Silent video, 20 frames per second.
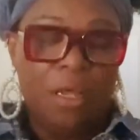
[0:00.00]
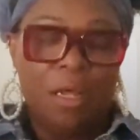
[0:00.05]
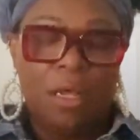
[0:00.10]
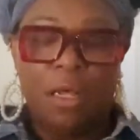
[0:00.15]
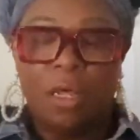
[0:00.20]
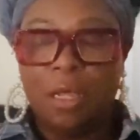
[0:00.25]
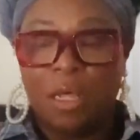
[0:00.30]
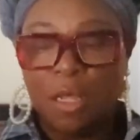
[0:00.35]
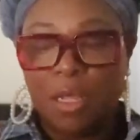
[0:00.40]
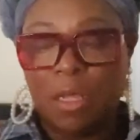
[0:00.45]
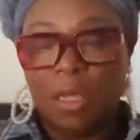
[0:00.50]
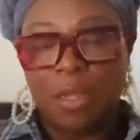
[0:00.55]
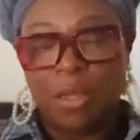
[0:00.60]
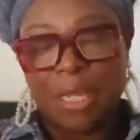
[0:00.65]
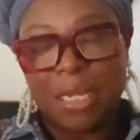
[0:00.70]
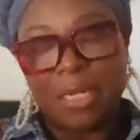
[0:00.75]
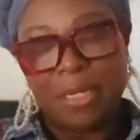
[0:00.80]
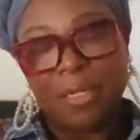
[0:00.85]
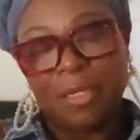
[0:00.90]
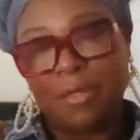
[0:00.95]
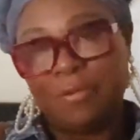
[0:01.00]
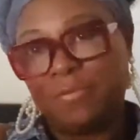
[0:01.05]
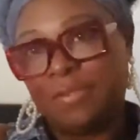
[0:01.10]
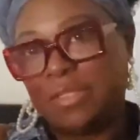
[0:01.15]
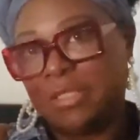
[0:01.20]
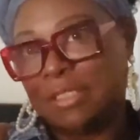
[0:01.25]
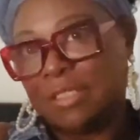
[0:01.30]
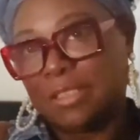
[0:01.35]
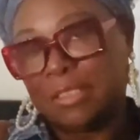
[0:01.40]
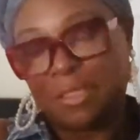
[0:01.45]
Oh, I love
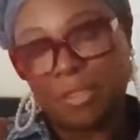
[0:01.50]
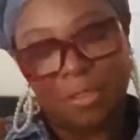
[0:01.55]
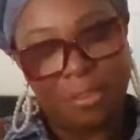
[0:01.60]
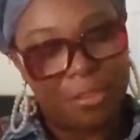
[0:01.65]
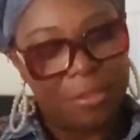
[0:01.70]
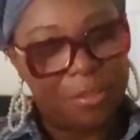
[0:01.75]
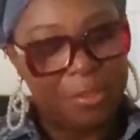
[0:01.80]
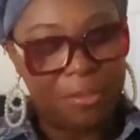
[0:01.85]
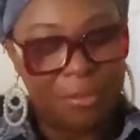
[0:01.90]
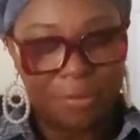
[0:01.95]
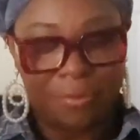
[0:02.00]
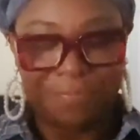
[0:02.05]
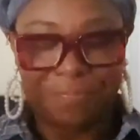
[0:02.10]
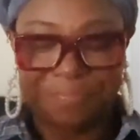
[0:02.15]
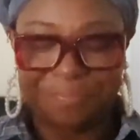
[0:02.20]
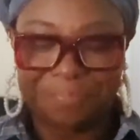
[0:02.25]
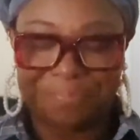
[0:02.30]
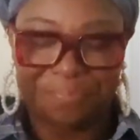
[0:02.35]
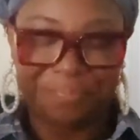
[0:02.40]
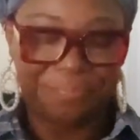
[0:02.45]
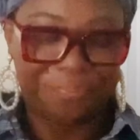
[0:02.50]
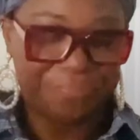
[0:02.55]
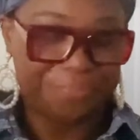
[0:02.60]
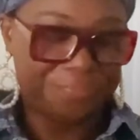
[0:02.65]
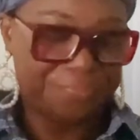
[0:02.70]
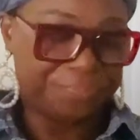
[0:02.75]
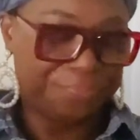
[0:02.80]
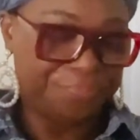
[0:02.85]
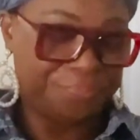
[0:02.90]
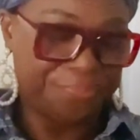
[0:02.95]
this.
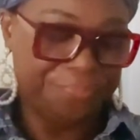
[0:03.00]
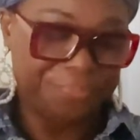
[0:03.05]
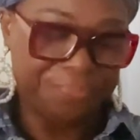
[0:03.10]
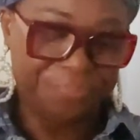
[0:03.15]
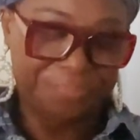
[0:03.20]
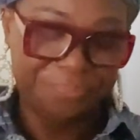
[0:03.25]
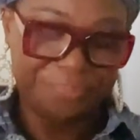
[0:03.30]
Mm.